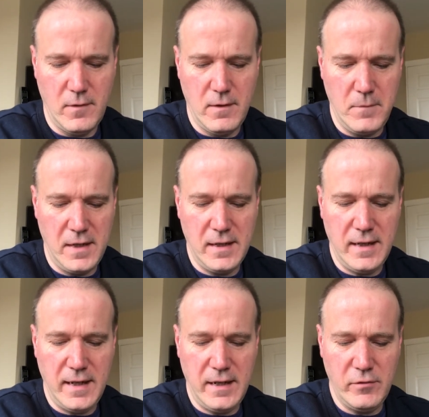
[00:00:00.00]

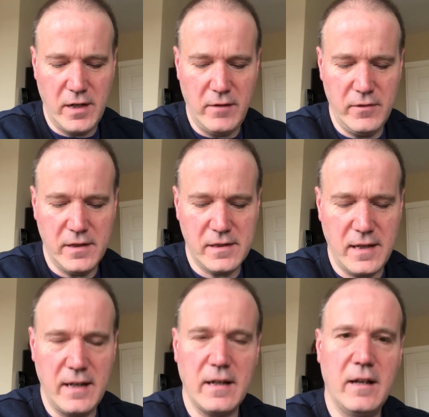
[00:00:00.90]
Immediately he recovered his
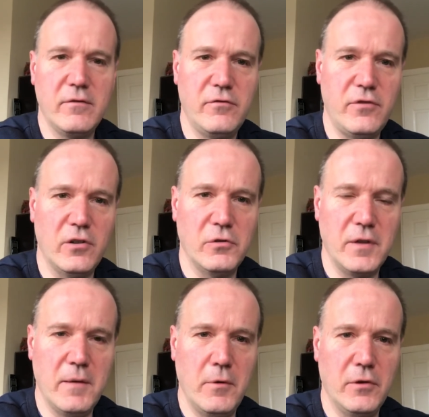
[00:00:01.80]
sight and followed
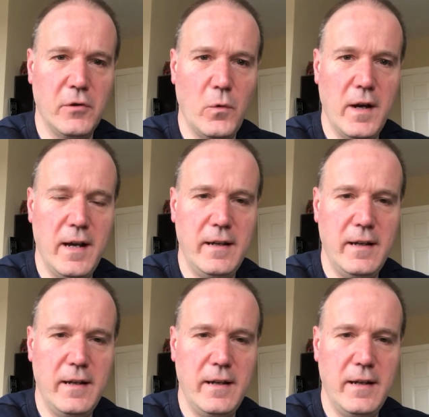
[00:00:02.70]
him on the way.